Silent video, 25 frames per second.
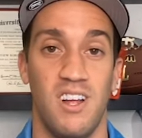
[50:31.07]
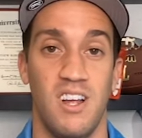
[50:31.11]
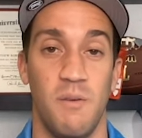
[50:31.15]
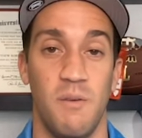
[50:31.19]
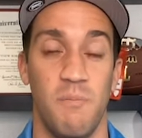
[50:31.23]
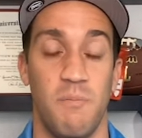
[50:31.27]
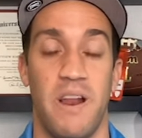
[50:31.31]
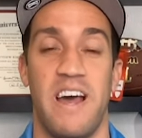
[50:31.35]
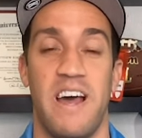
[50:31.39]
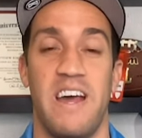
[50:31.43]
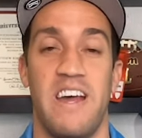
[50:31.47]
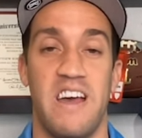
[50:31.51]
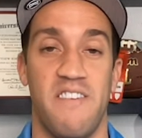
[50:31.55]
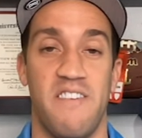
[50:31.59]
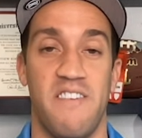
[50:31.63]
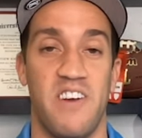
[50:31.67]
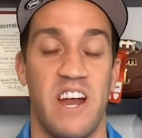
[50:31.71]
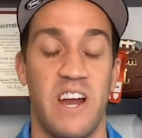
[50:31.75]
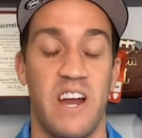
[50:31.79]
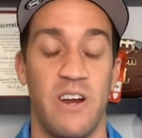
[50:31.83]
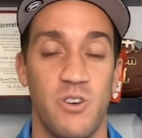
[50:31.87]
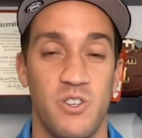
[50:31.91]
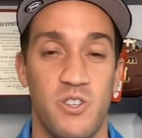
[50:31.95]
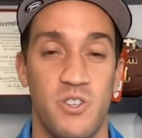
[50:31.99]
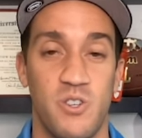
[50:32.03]
But I have
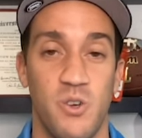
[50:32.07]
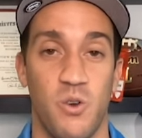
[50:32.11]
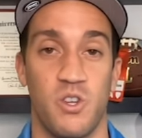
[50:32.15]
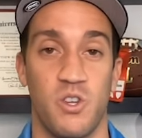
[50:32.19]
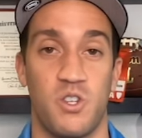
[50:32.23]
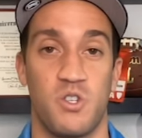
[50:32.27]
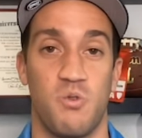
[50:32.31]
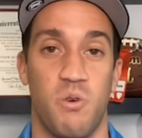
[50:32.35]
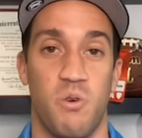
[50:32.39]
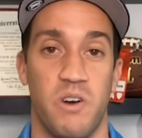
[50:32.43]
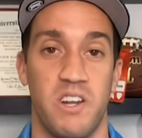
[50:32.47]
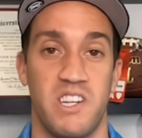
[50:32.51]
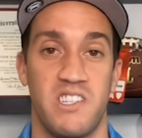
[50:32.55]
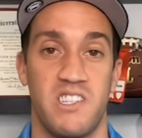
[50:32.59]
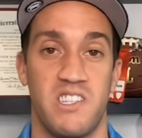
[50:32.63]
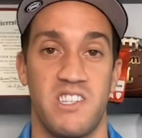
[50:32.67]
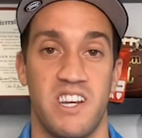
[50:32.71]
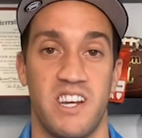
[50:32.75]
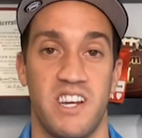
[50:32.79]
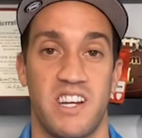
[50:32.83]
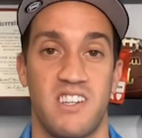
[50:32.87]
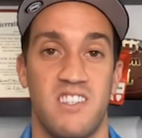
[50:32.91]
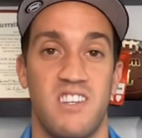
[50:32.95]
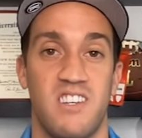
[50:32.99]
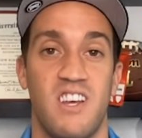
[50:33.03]
Arizona
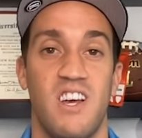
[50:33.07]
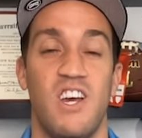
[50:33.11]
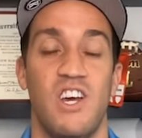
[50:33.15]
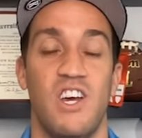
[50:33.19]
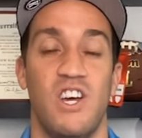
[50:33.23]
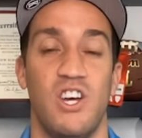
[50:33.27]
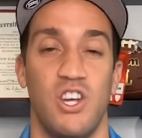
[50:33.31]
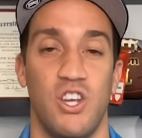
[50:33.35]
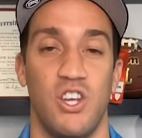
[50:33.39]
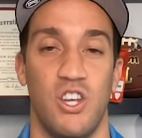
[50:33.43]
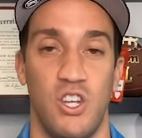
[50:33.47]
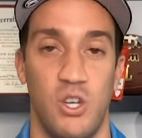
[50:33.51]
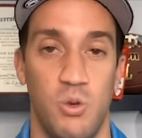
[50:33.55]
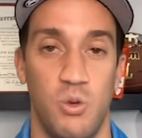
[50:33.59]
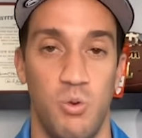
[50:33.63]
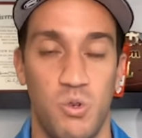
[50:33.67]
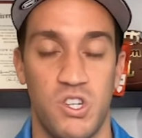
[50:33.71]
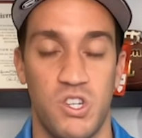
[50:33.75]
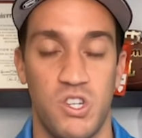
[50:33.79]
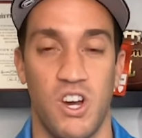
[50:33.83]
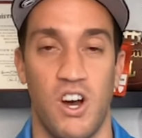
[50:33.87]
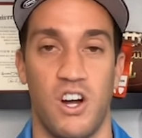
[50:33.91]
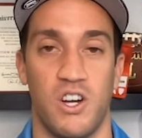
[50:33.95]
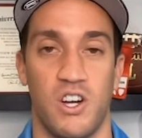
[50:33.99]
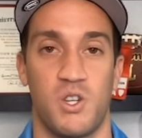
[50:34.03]
26,
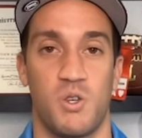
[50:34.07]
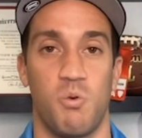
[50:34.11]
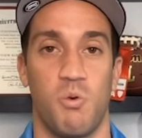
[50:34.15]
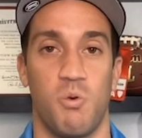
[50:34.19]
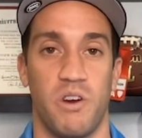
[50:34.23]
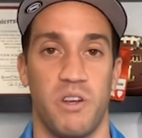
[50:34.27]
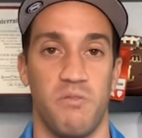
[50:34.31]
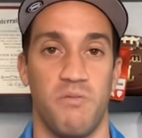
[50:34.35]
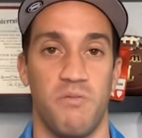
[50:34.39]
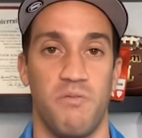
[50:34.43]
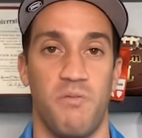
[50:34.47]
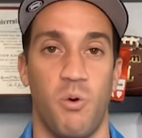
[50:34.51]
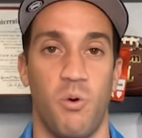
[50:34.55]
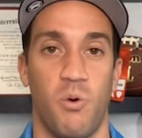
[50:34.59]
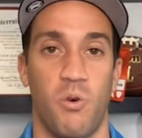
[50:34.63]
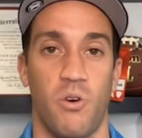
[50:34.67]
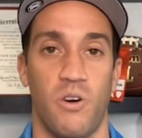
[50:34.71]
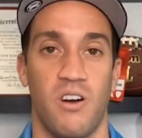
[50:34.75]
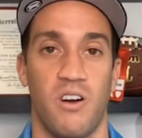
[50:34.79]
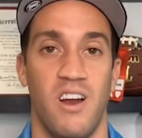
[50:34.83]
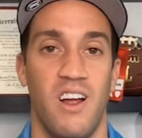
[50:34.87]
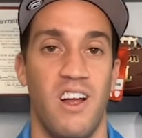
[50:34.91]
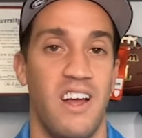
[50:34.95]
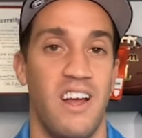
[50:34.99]
Utah 24.